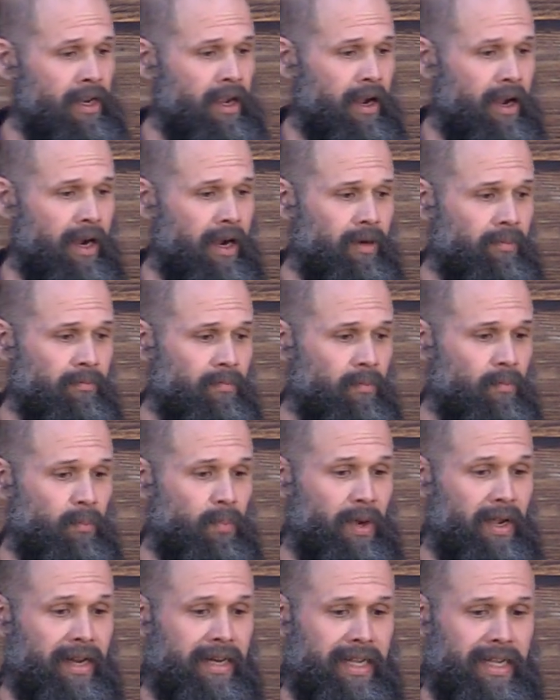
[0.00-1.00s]

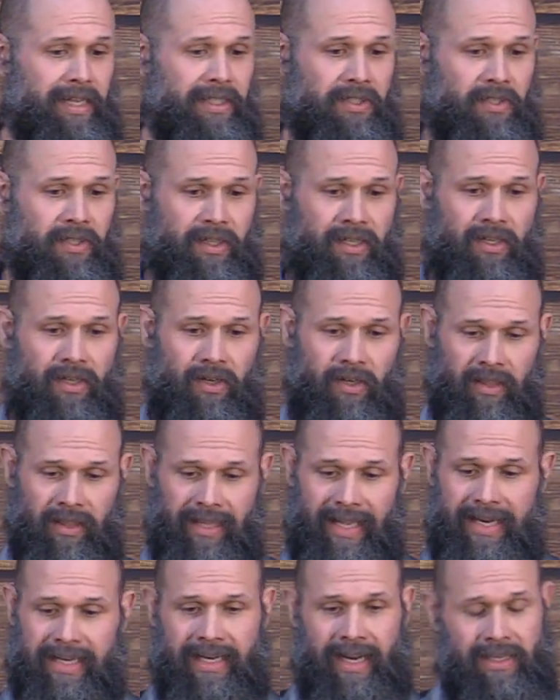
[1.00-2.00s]
but into the
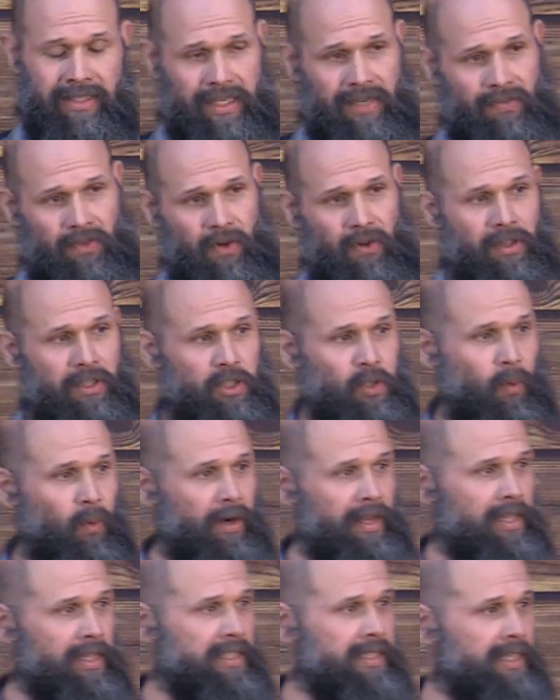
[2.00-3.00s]
late 19th, early
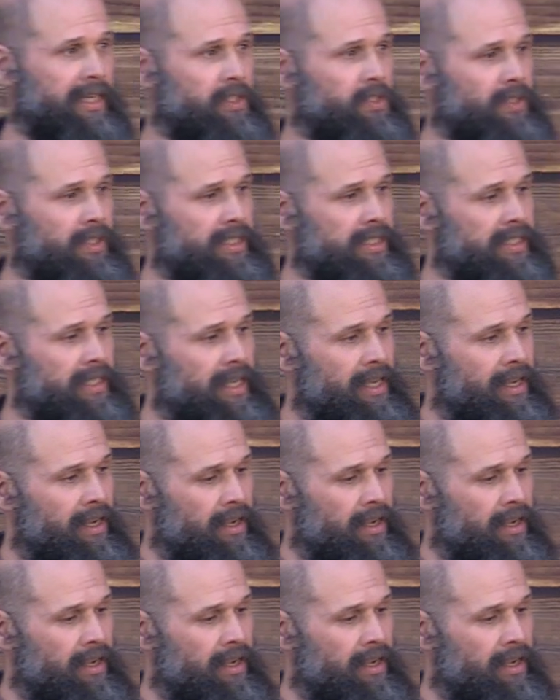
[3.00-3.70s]
20th centuries,